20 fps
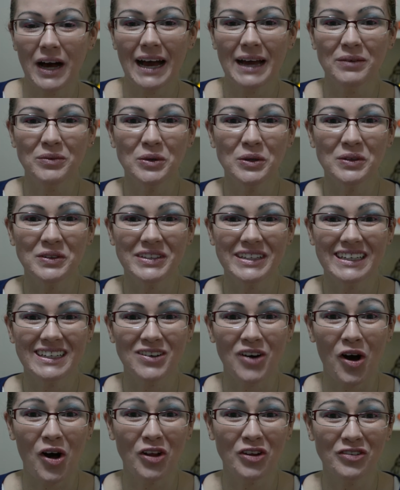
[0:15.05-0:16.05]
I will link
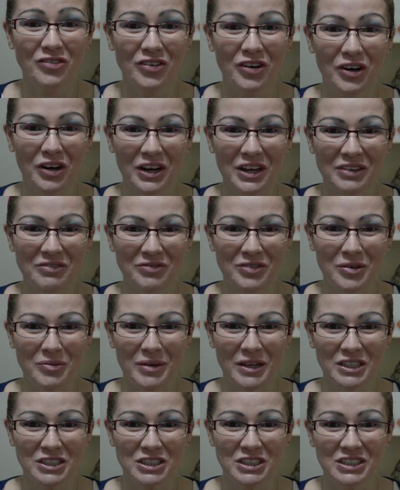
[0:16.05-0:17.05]
all of her
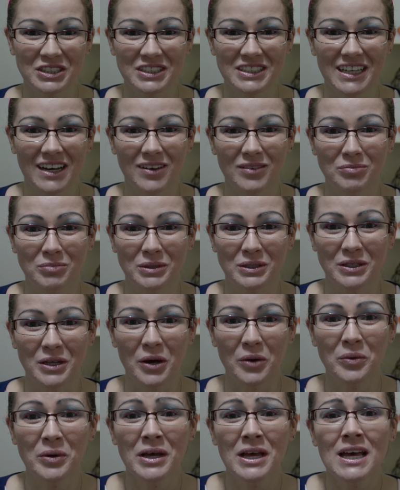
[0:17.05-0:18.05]
information down
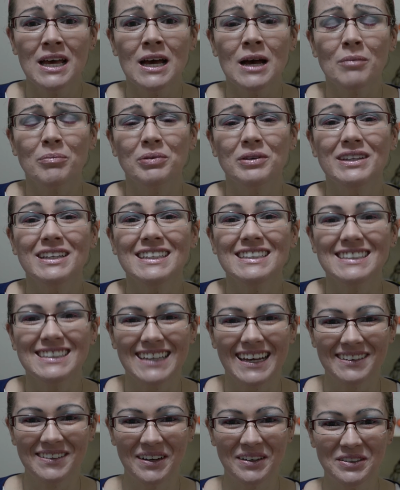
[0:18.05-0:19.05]
below. Please
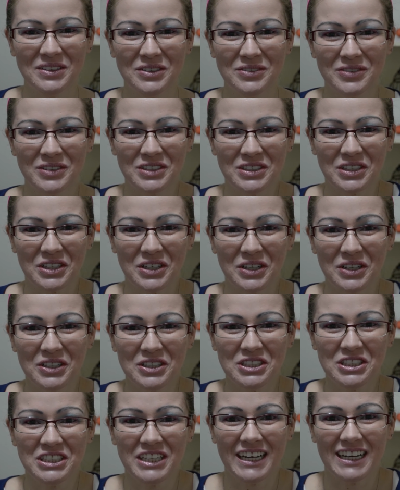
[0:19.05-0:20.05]
head on over to her
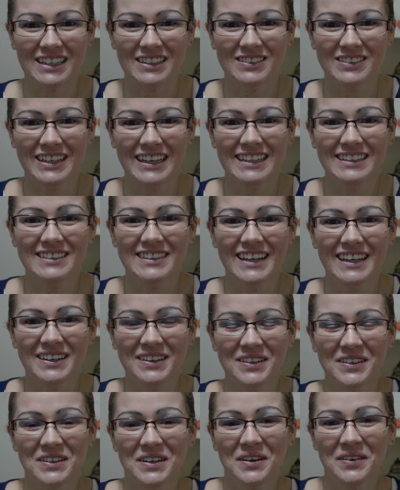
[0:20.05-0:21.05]
channel and let
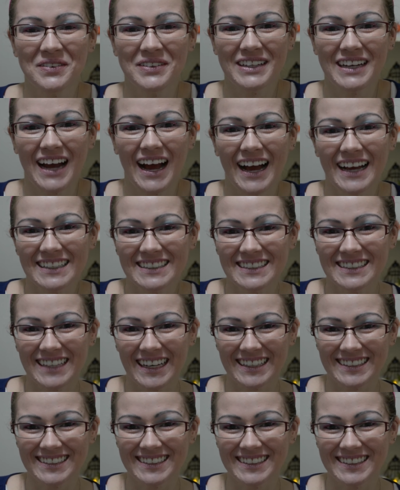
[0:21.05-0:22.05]
her know that I
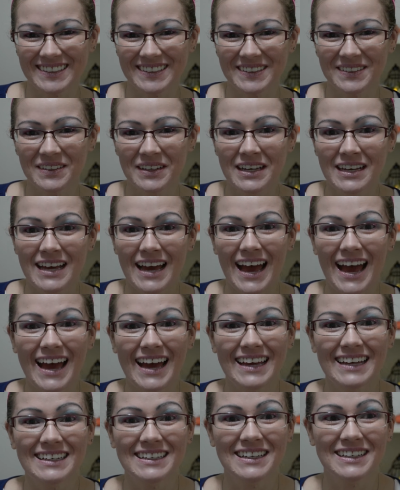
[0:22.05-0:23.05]
sent you
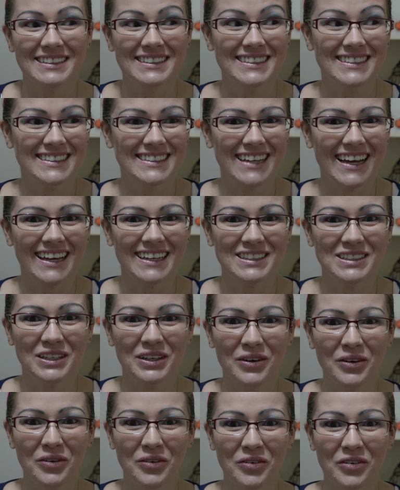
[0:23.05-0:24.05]
and stay
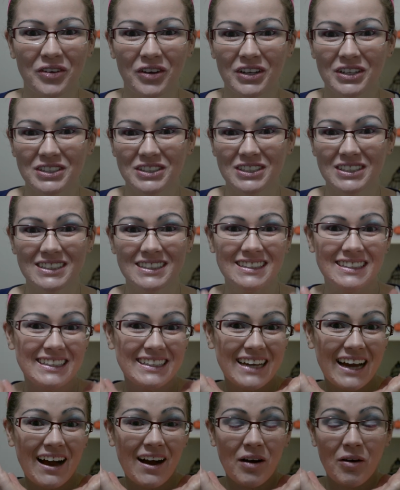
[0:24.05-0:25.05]
tuned to
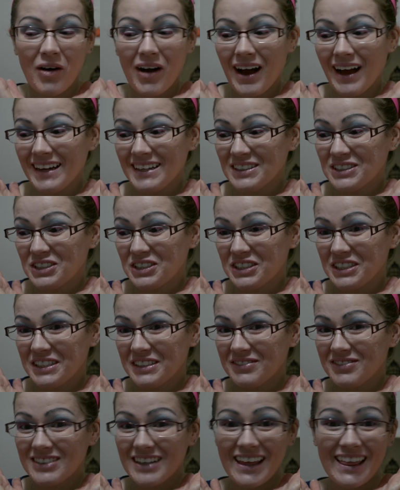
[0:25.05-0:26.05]
see how I
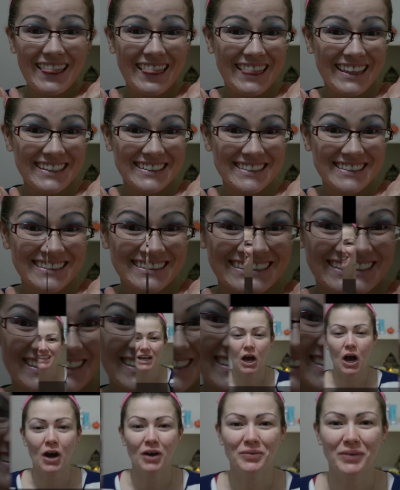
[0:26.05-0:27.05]
achieved this
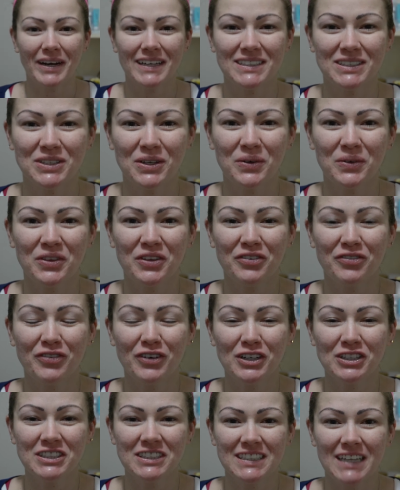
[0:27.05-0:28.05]
look. Alright, so the
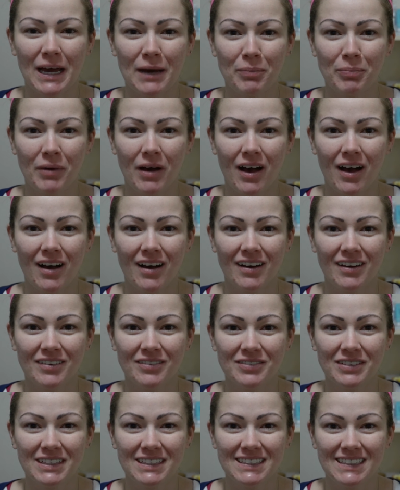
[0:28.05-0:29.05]
first step
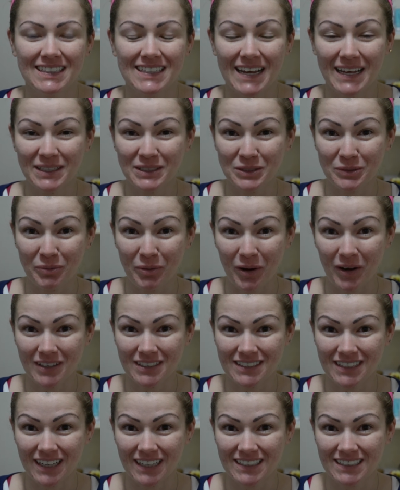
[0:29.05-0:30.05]
of today's
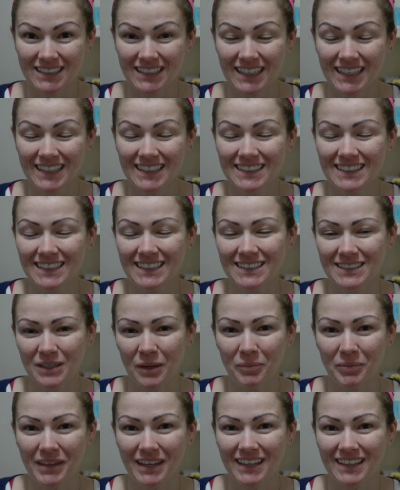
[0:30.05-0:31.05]
process isn't
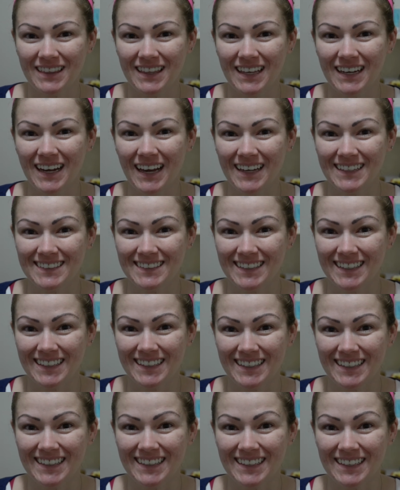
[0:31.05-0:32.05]
something that I
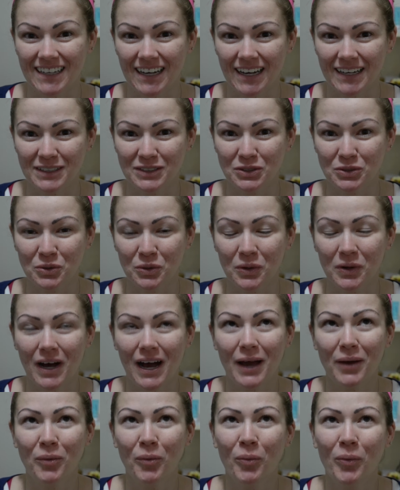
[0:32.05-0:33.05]
did in high school.
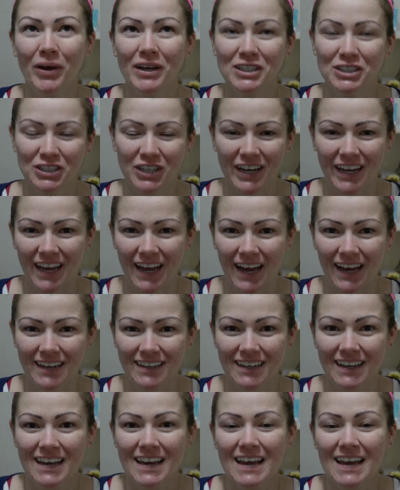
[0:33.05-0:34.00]
I wish I had.